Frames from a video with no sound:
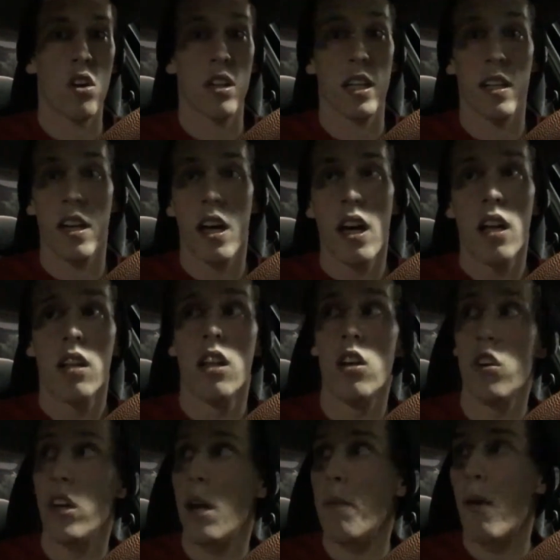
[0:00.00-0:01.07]
Like,
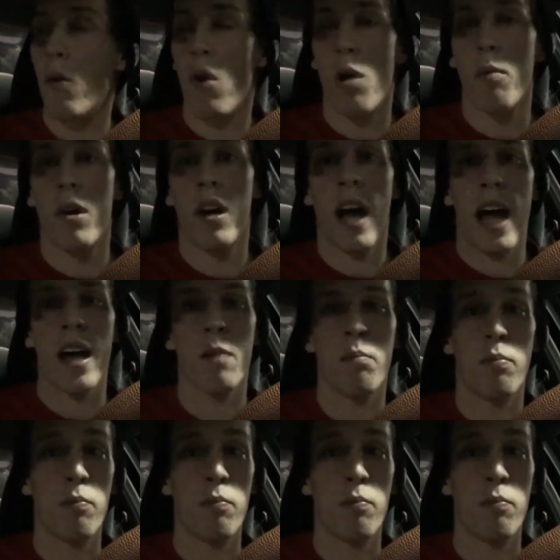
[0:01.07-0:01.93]
literally, I'm at Walmart.